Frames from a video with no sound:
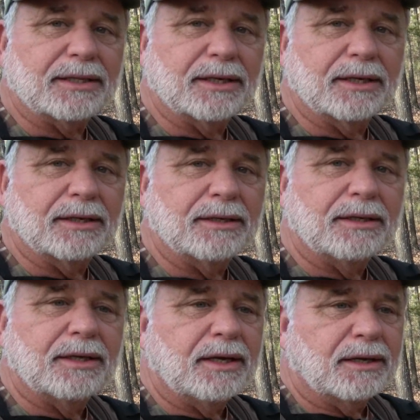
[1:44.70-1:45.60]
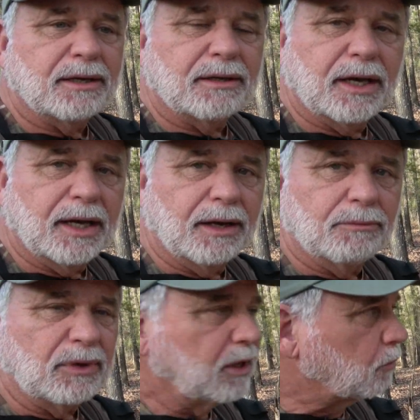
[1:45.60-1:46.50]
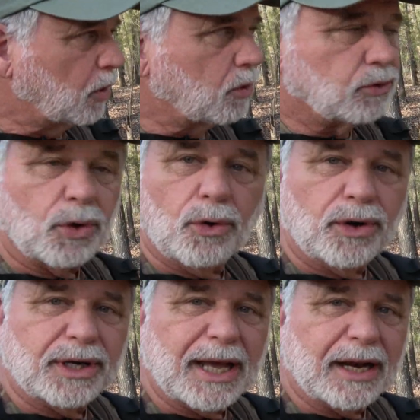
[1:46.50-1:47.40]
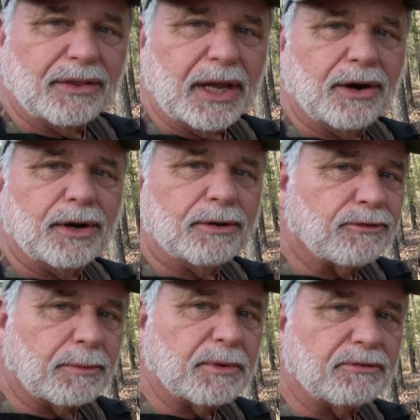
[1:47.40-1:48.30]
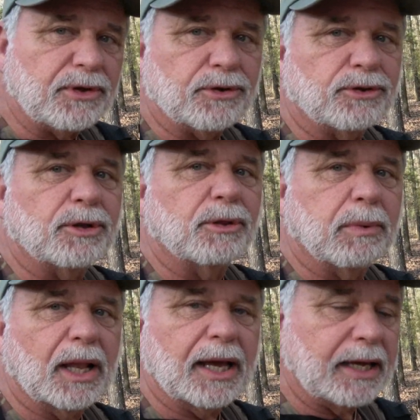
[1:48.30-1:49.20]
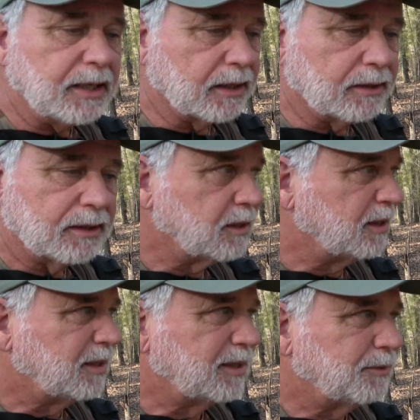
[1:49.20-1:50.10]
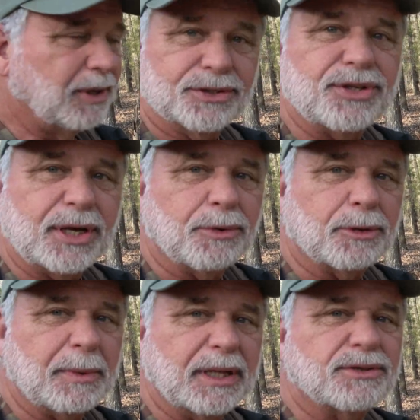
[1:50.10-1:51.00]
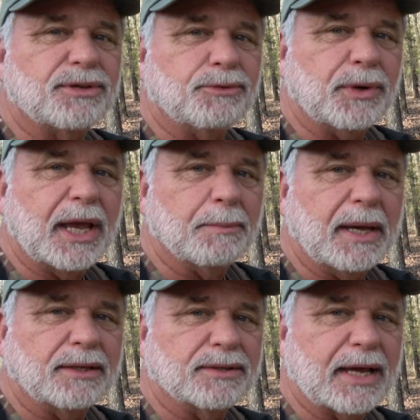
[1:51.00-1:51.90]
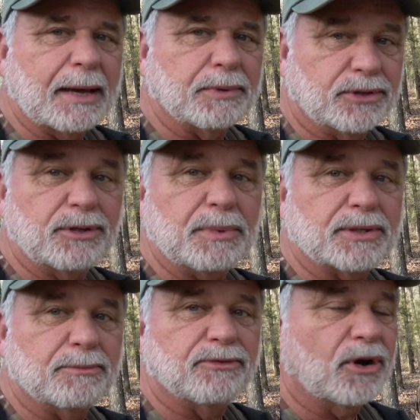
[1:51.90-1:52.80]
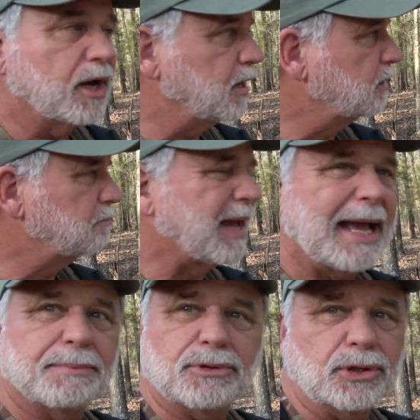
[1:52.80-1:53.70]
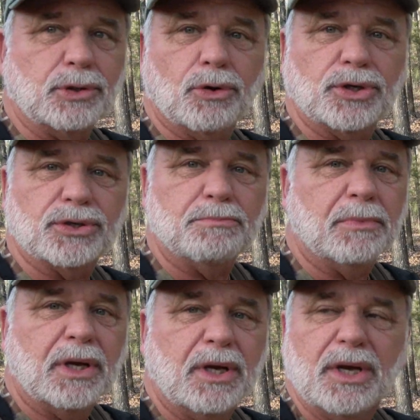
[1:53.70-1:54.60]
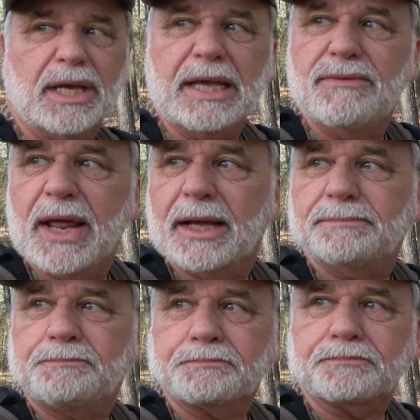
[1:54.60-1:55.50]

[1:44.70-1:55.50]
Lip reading: get the little road corn, kind of the area from the feeder to the blind, and well, stick with me. Let's see if we can't make this happen. Should be some fun. Absolutely gorgeous evening.